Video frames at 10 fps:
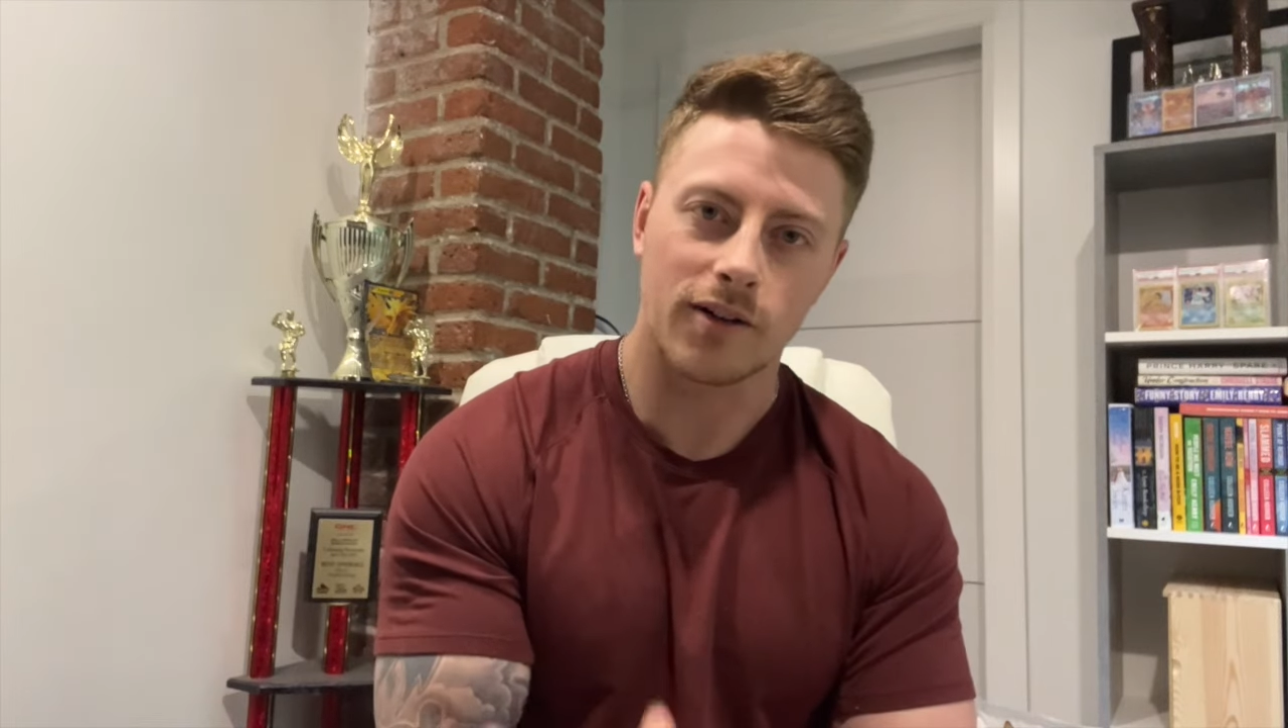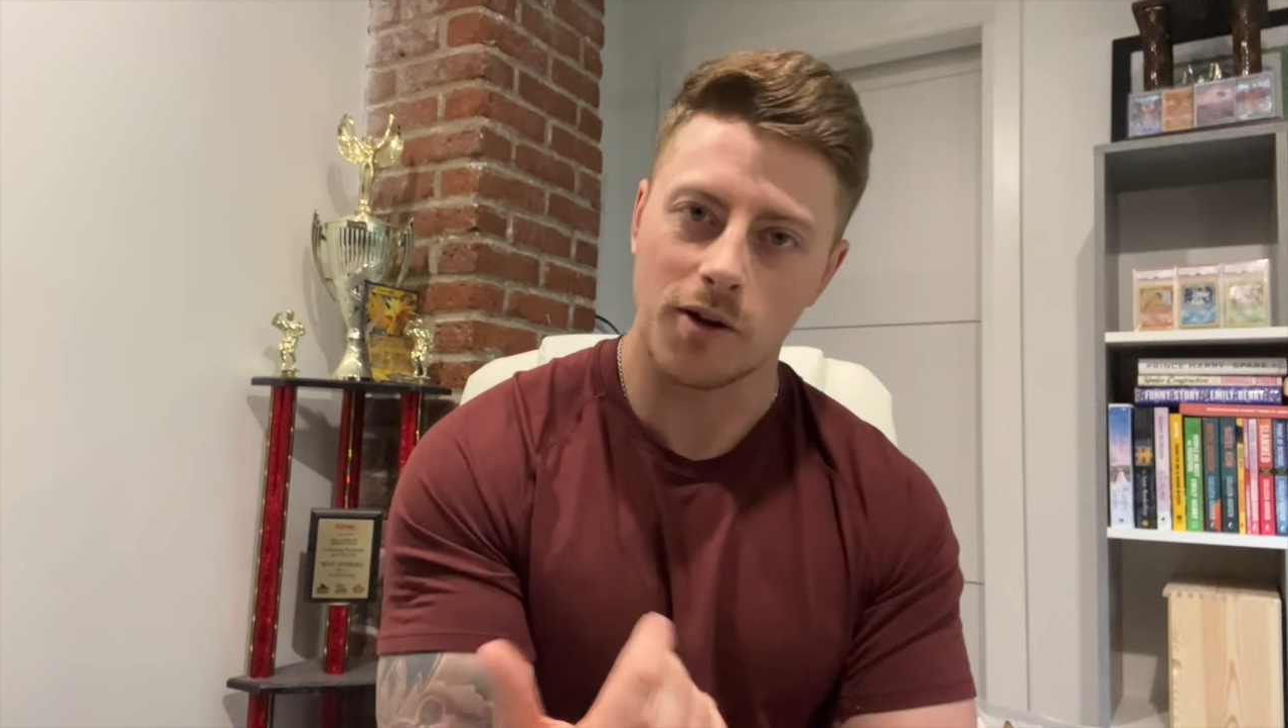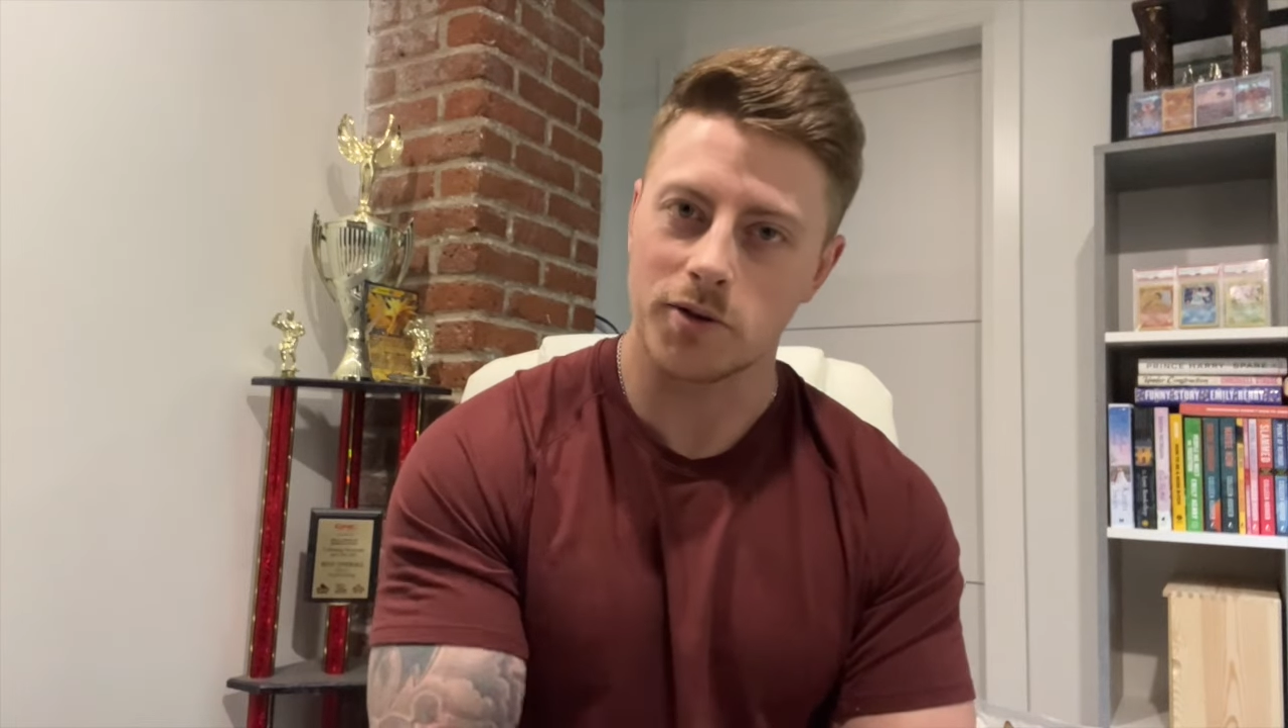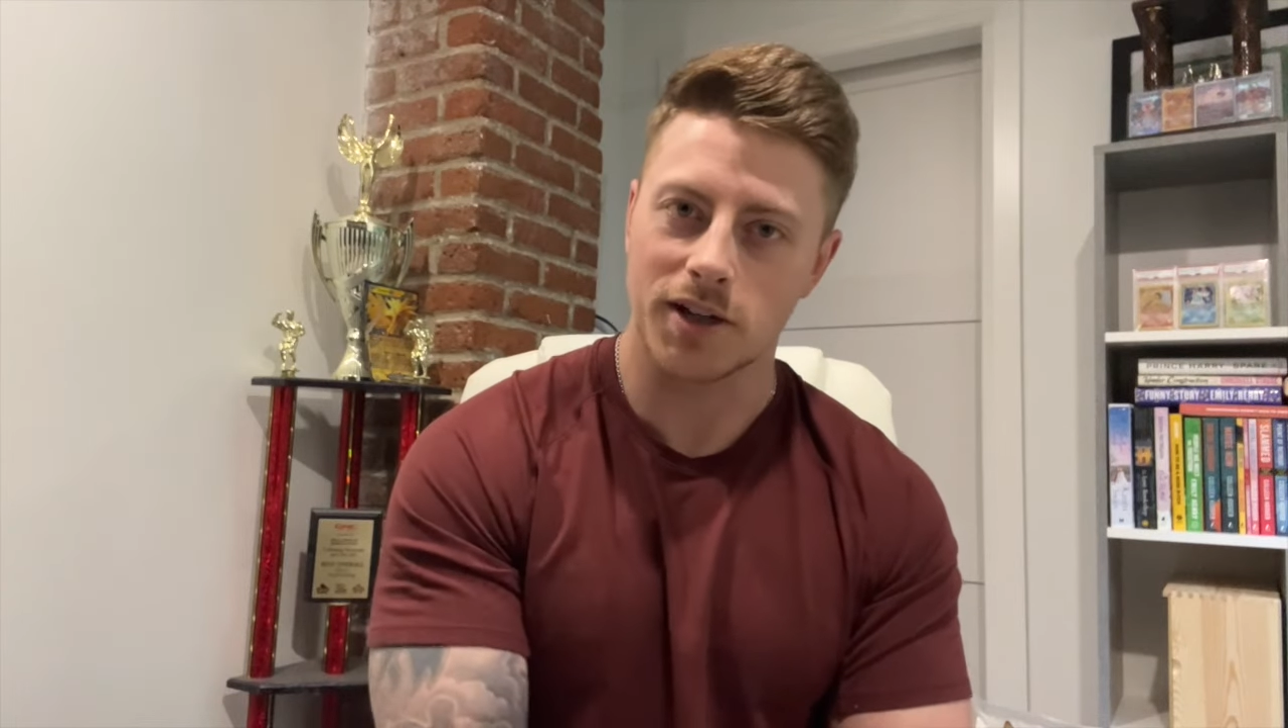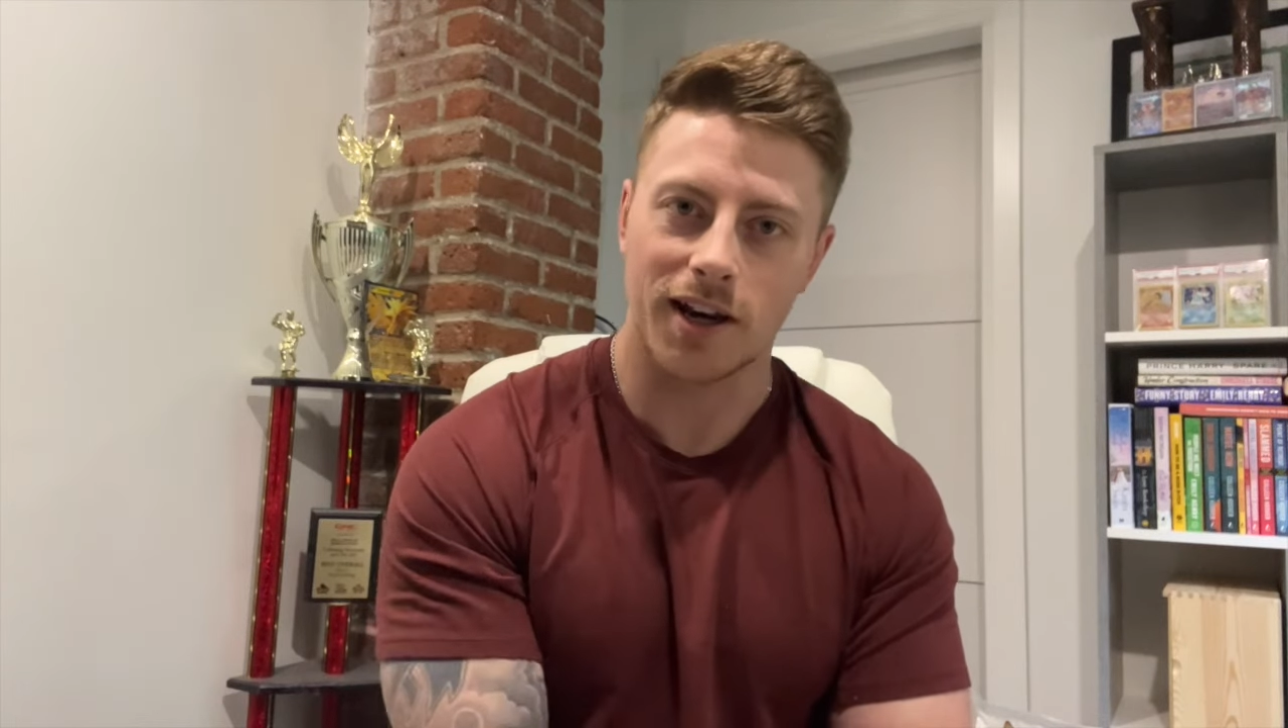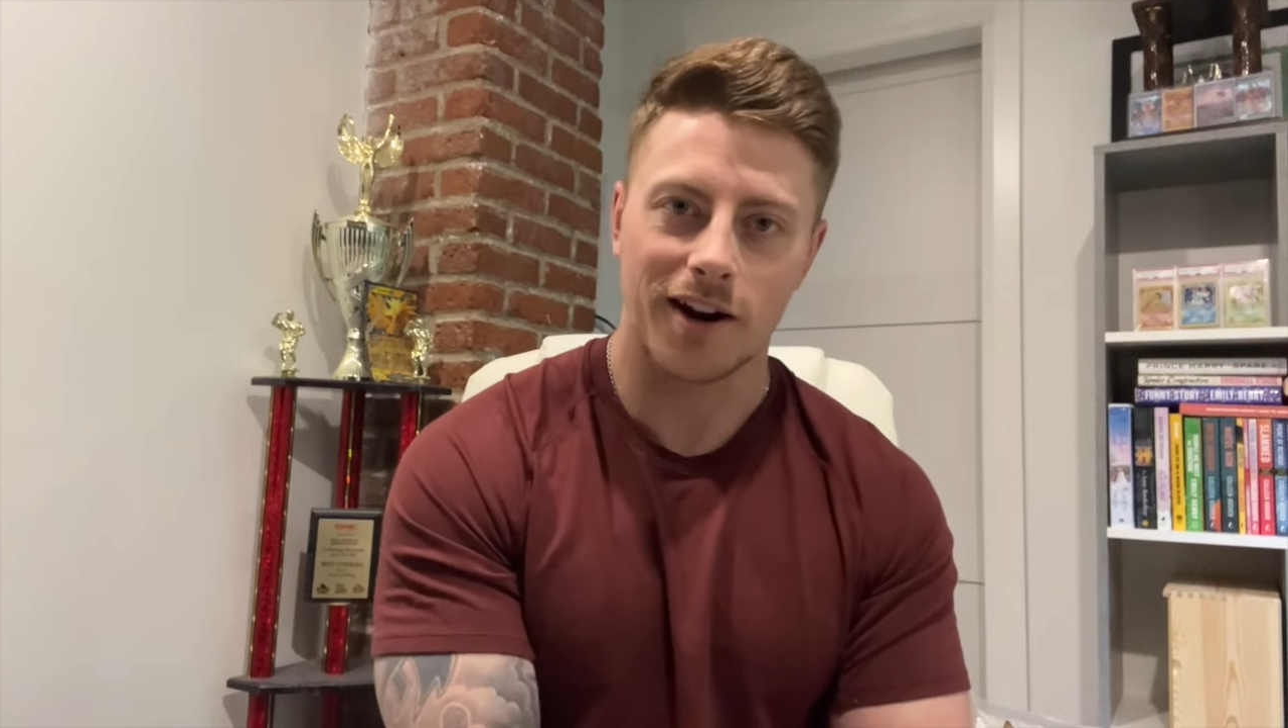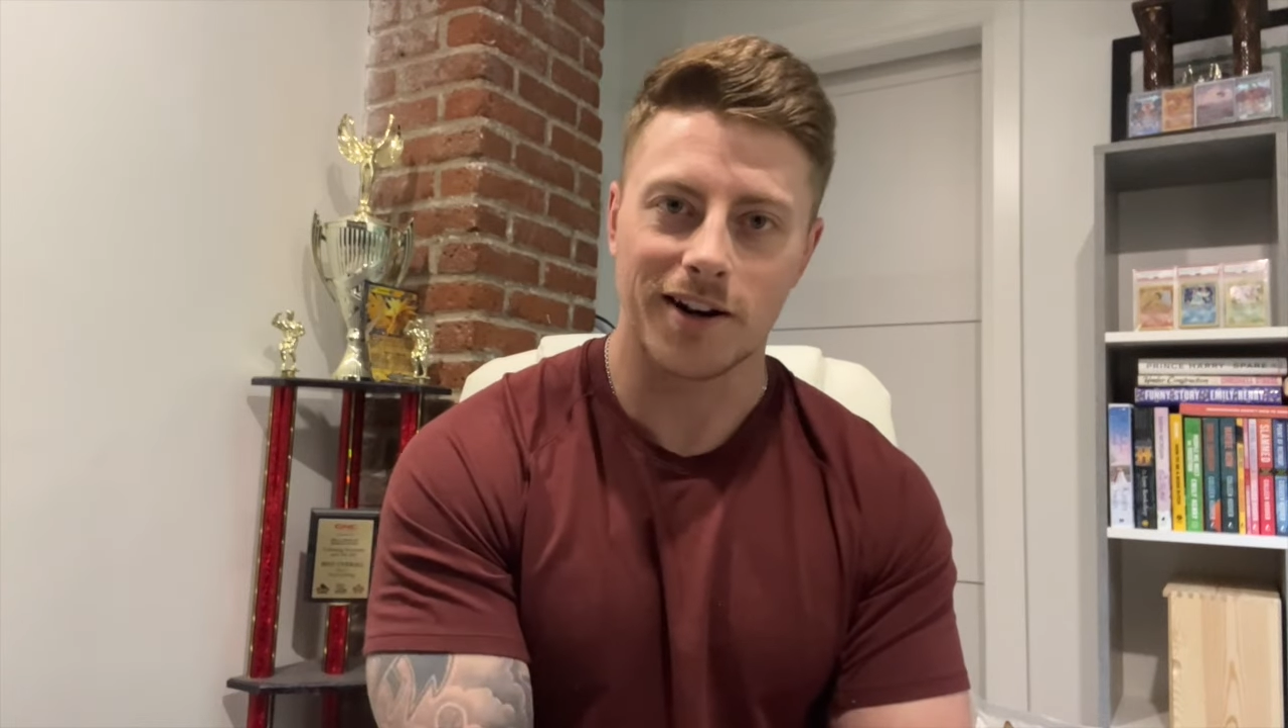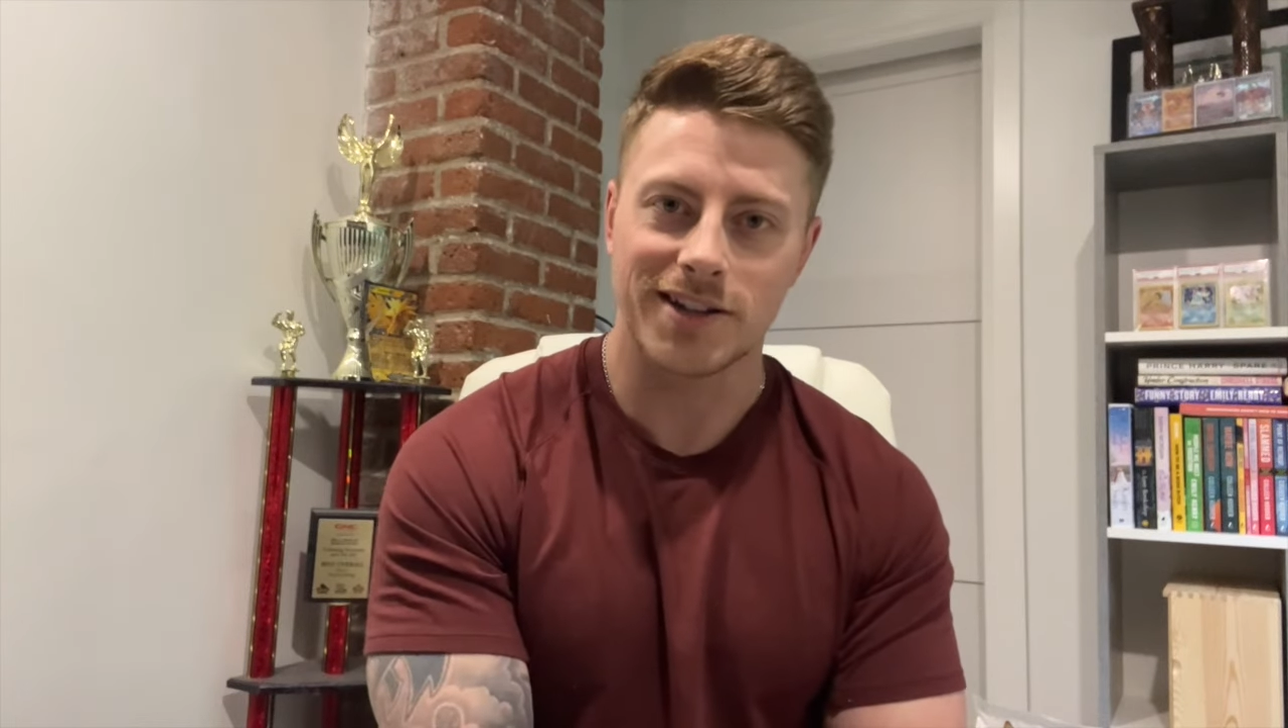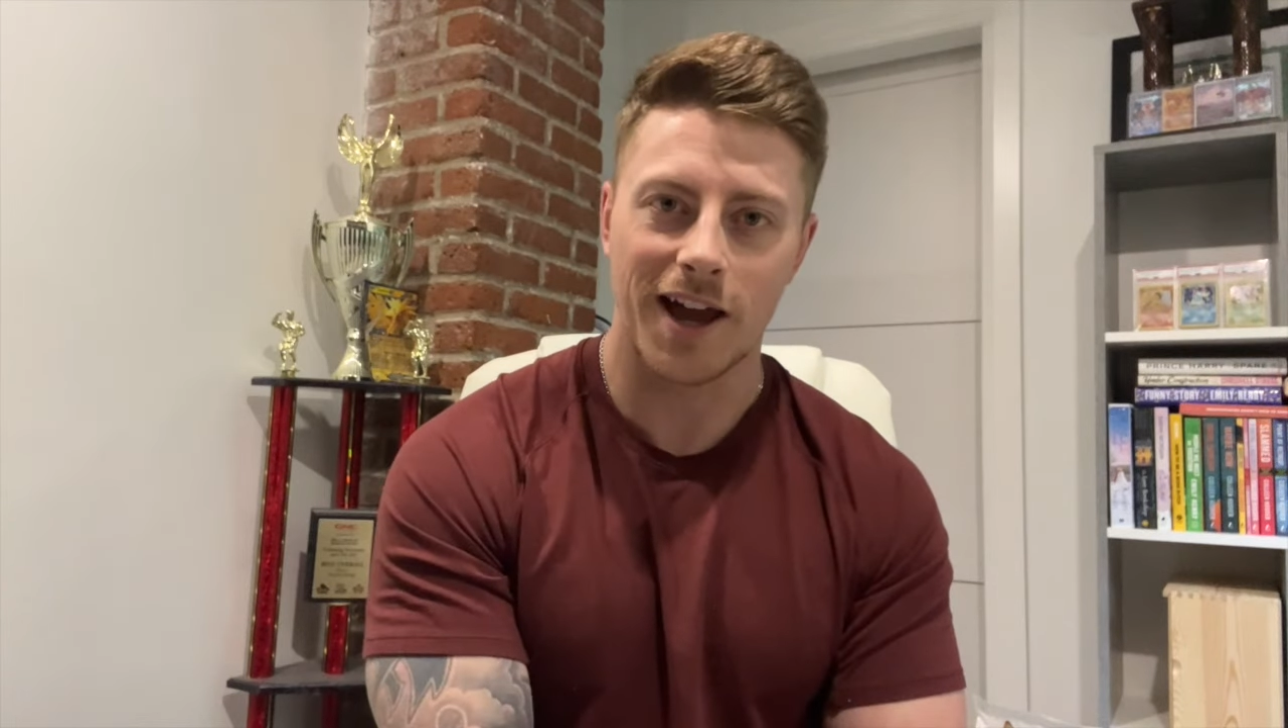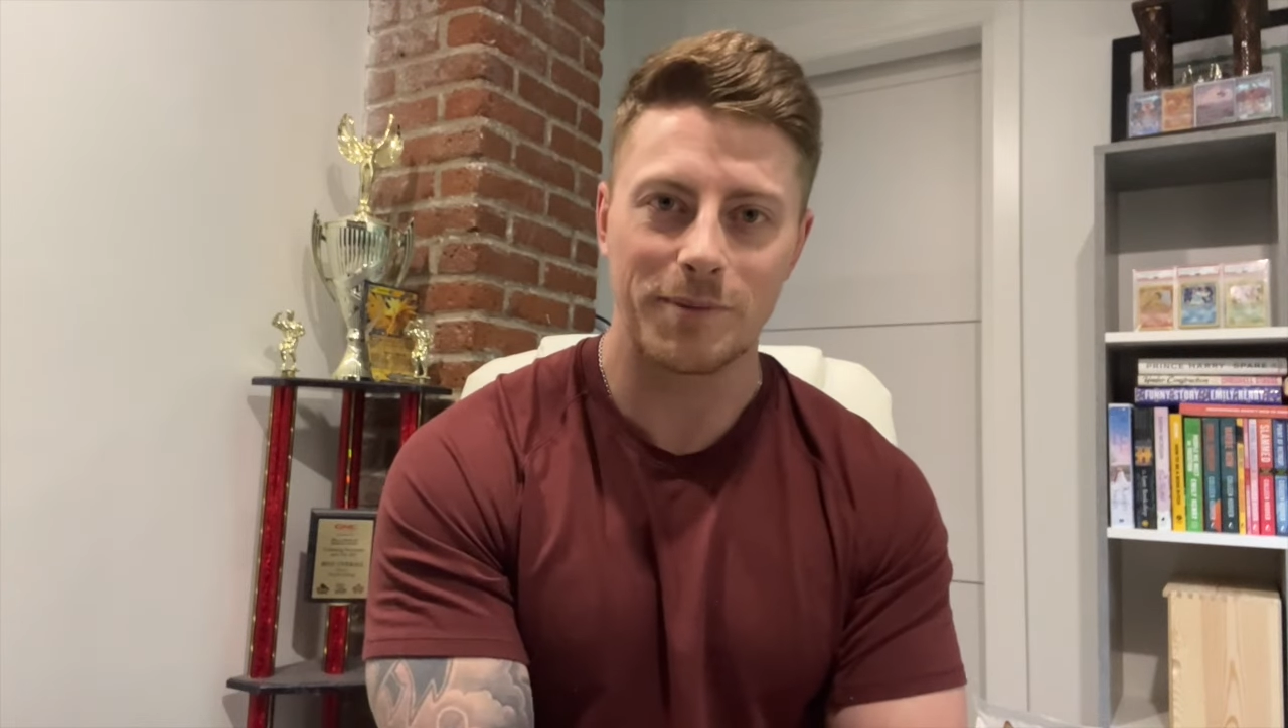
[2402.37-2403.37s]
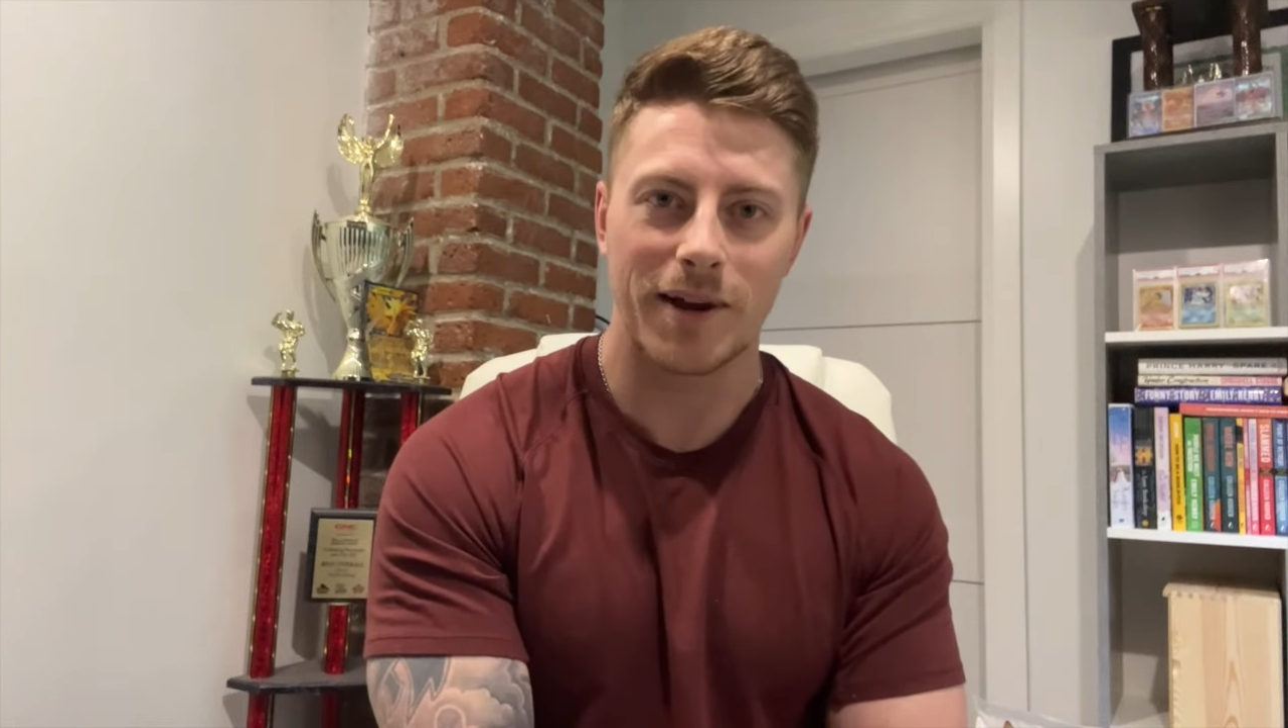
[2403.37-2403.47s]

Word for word: closing in on a 10